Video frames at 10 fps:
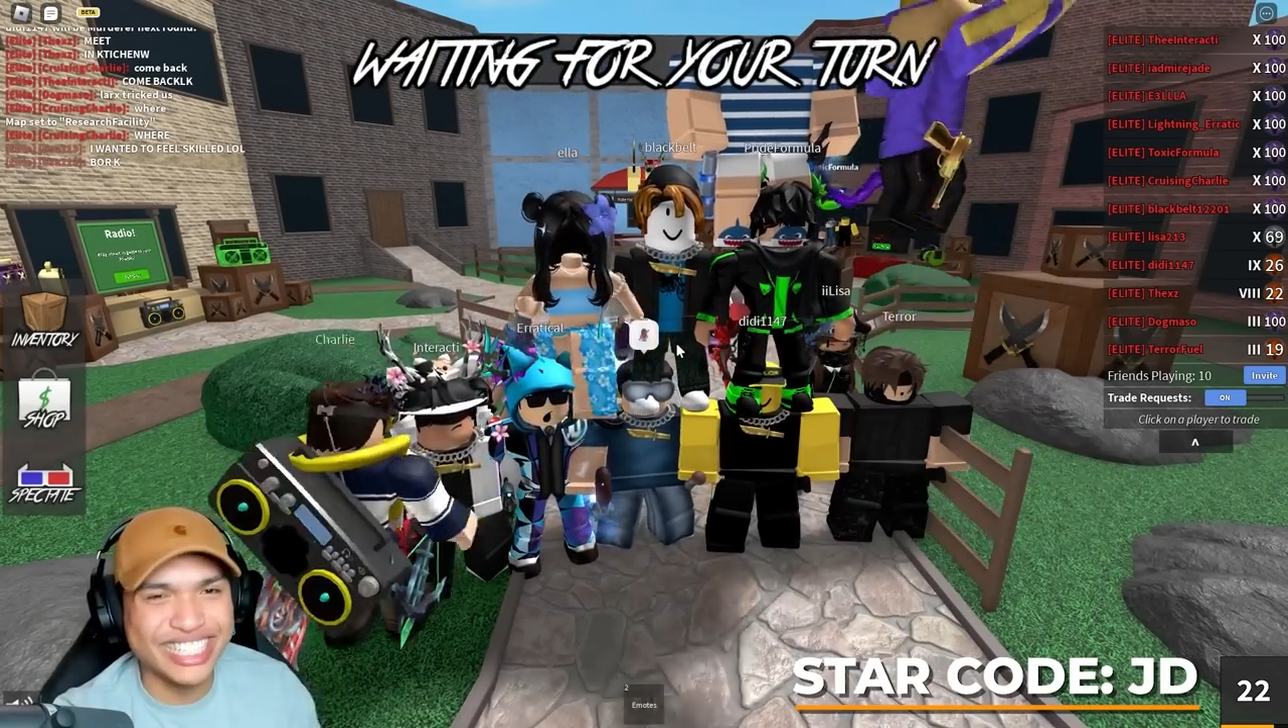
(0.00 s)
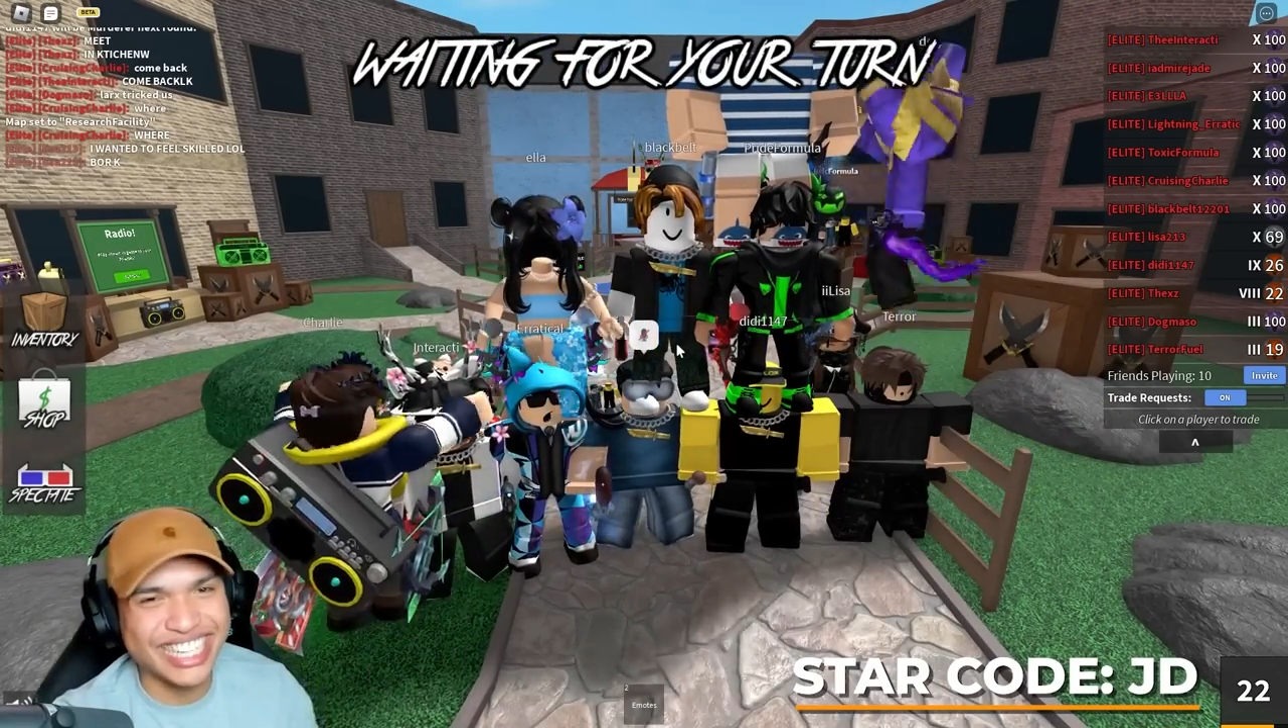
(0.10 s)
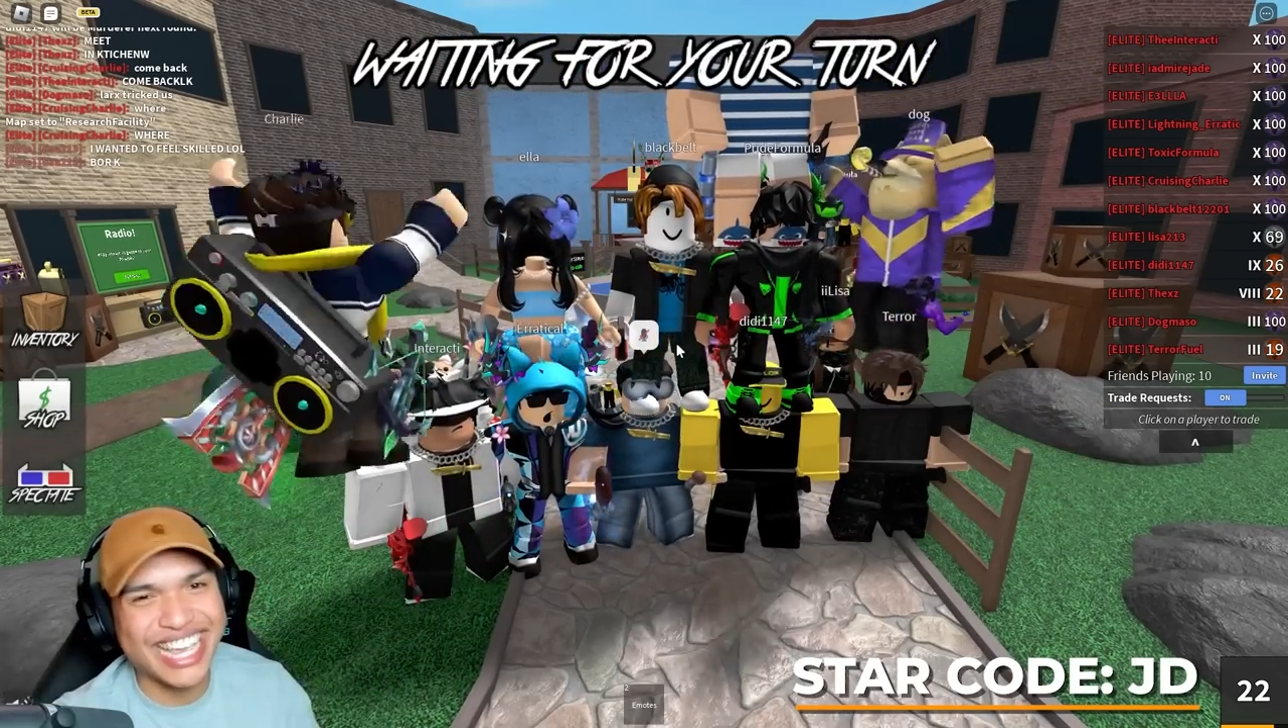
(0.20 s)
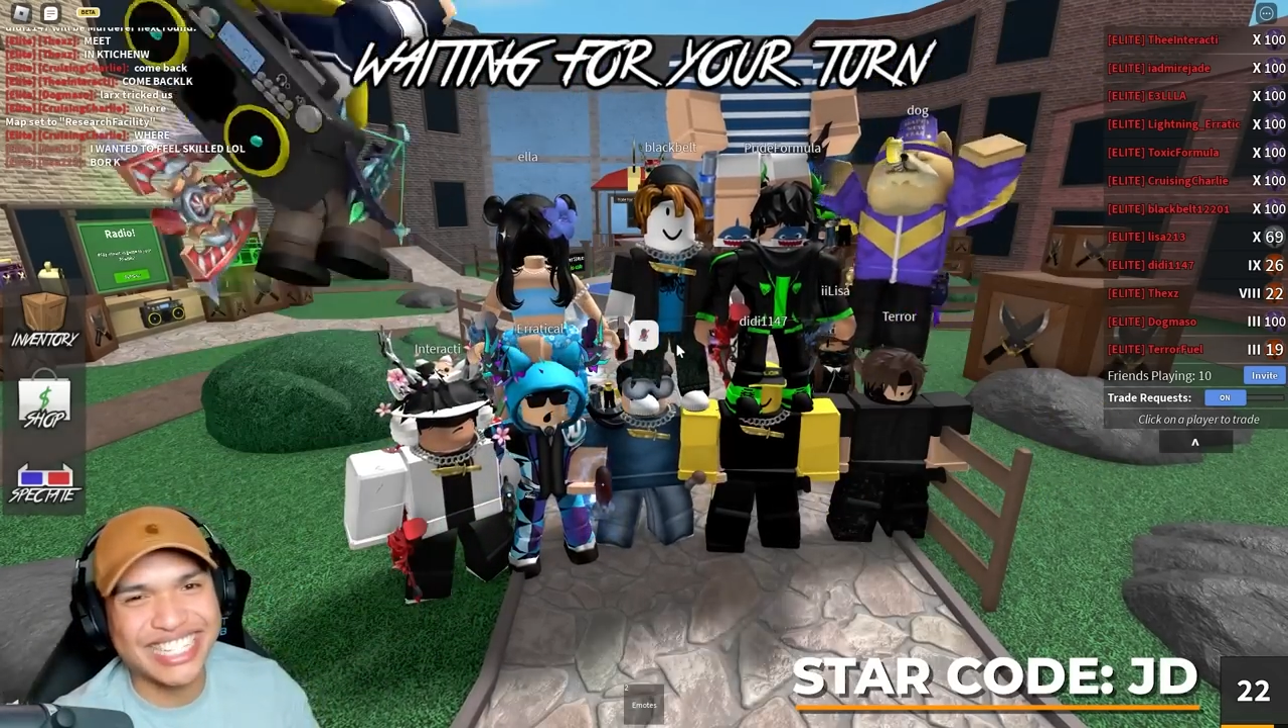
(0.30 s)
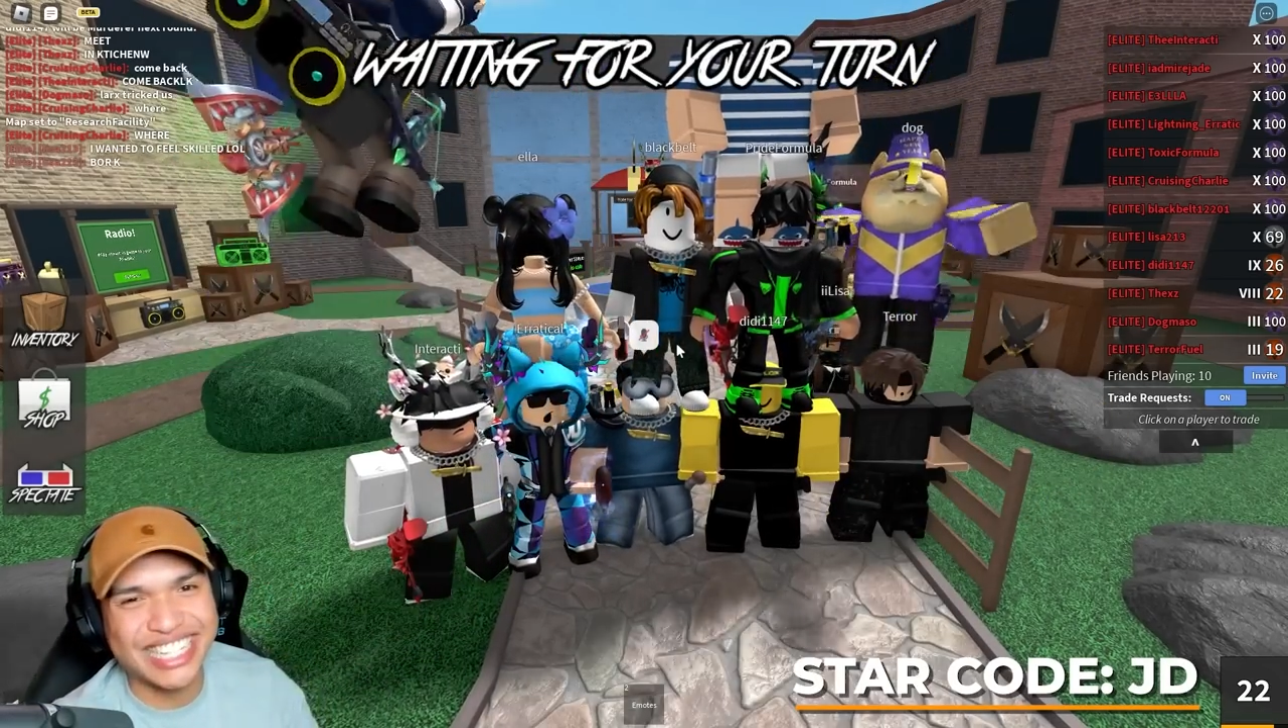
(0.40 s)

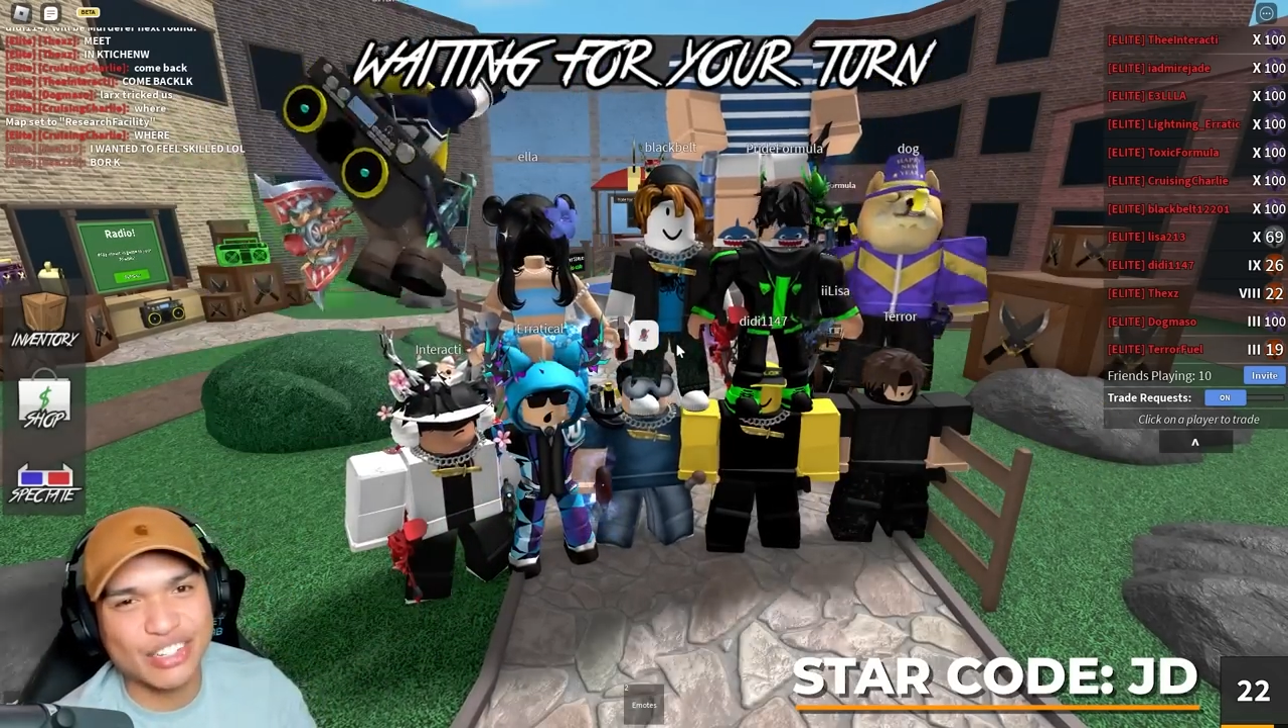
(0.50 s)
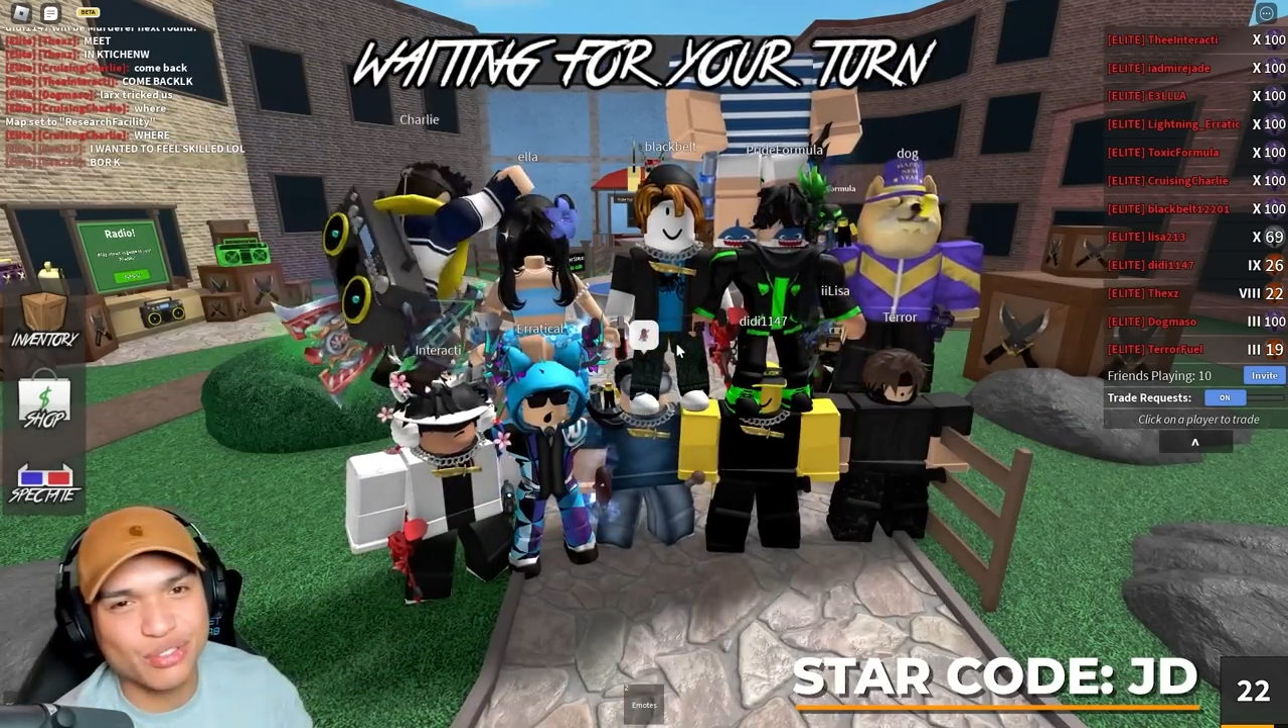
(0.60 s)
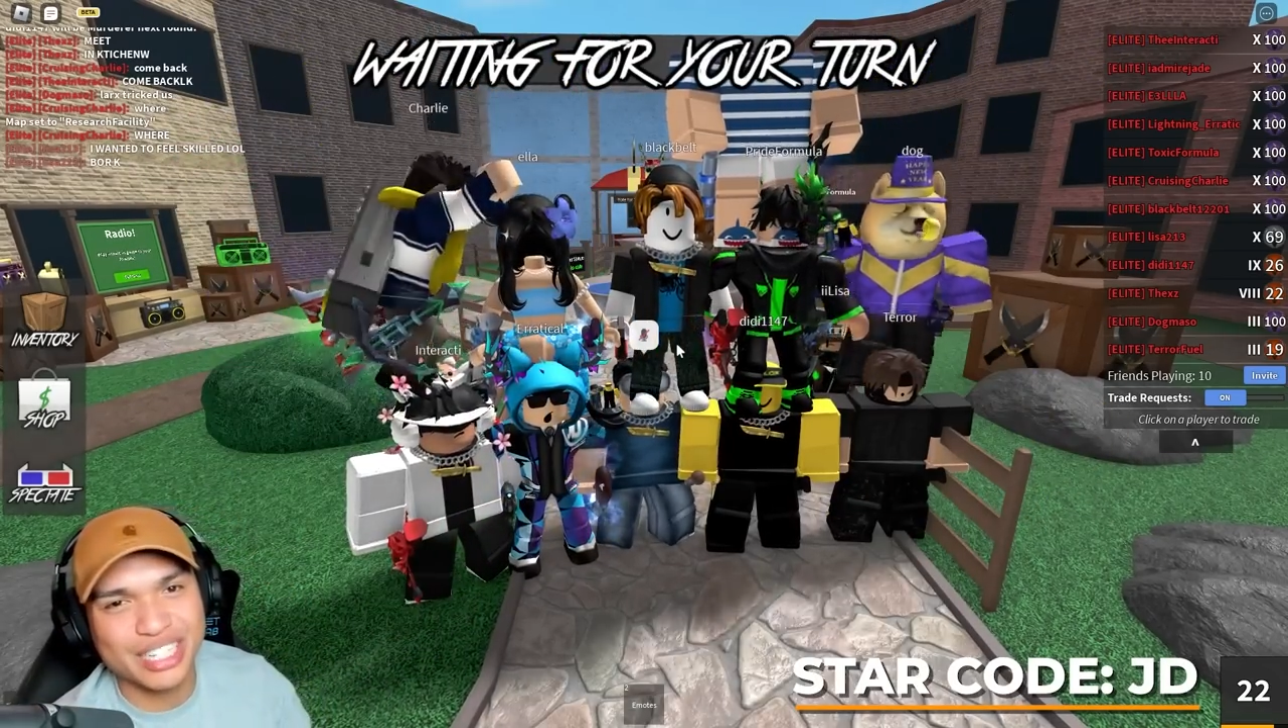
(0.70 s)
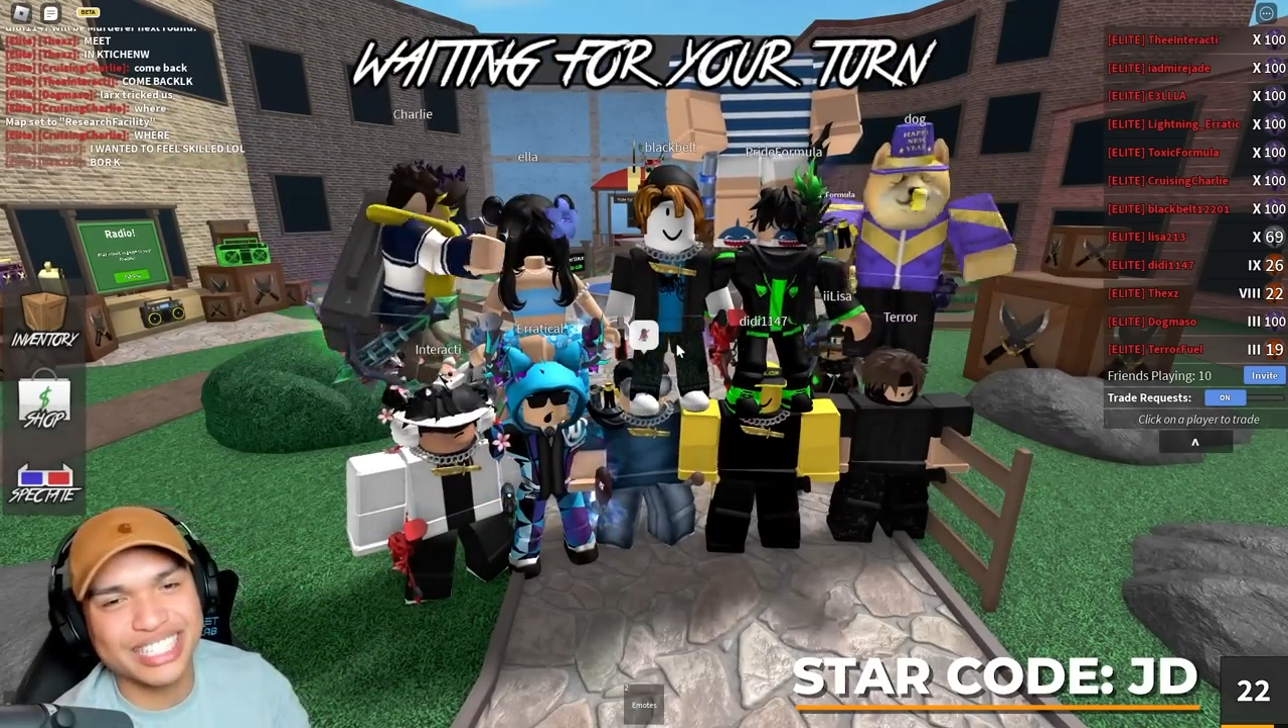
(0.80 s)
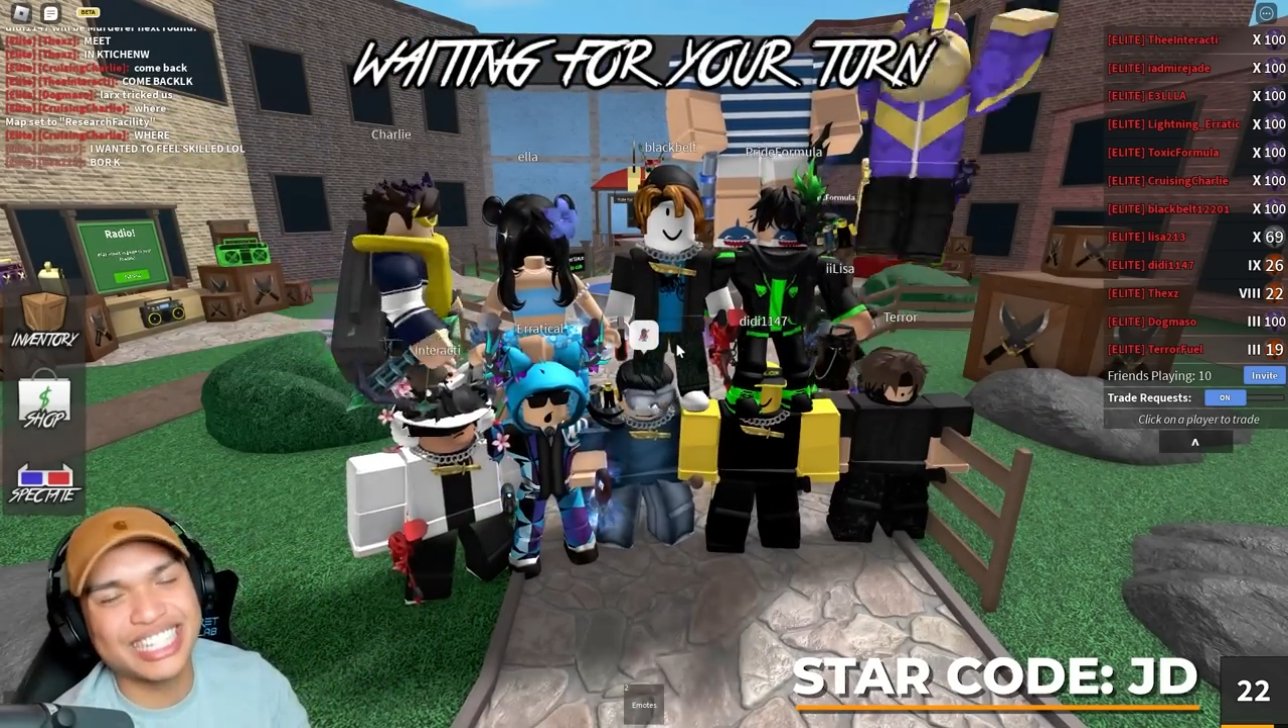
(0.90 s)
C accessories,